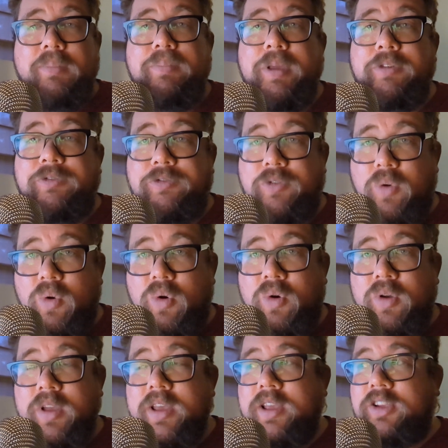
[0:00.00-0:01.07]

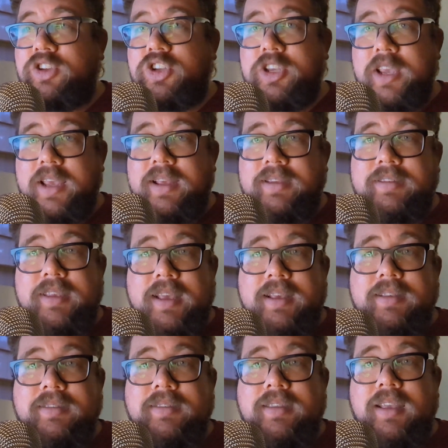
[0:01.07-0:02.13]
before she
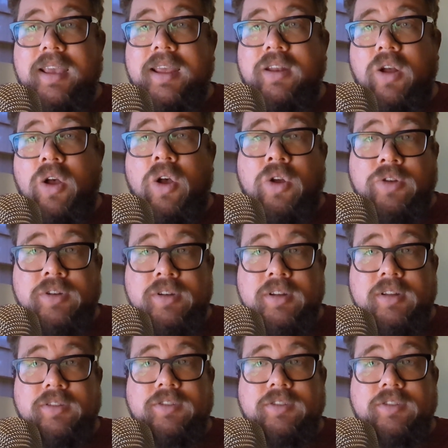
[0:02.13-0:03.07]
sees it on